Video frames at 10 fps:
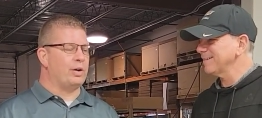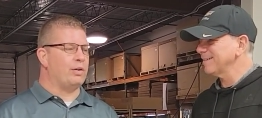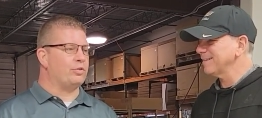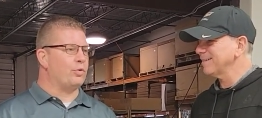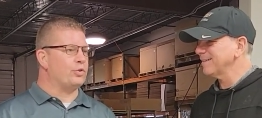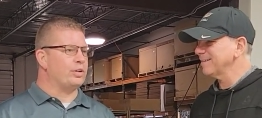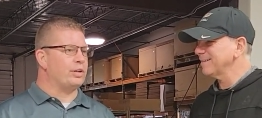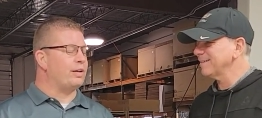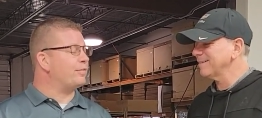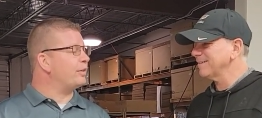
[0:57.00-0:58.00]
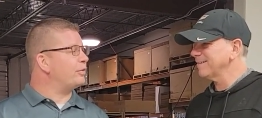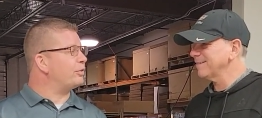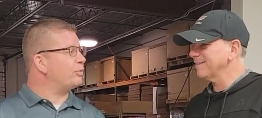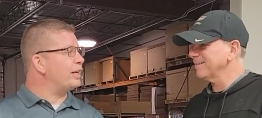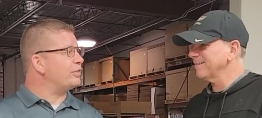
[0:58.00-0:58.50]
Speaker 1: I was fortunate enough to,
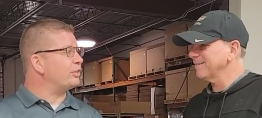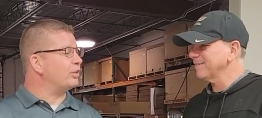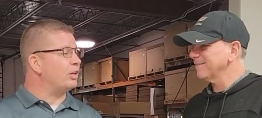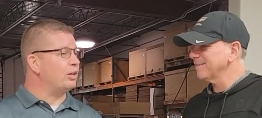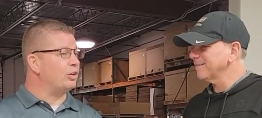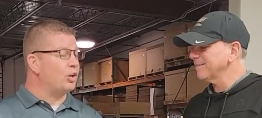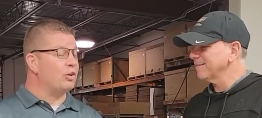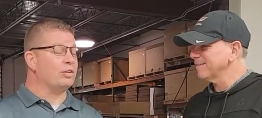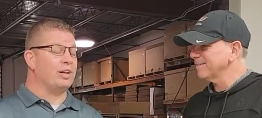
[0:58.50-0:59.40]
to race a long